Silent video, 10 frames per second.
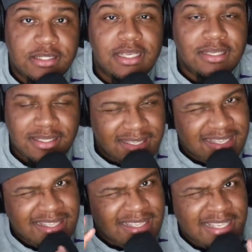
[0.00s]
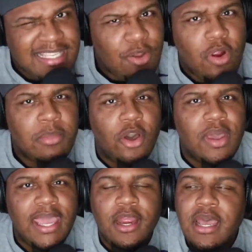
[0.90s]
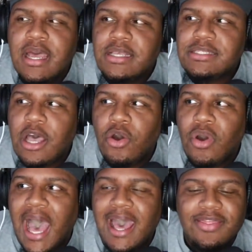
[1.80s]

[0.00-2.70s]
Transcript: You, you, you see where I'm going here? So uh,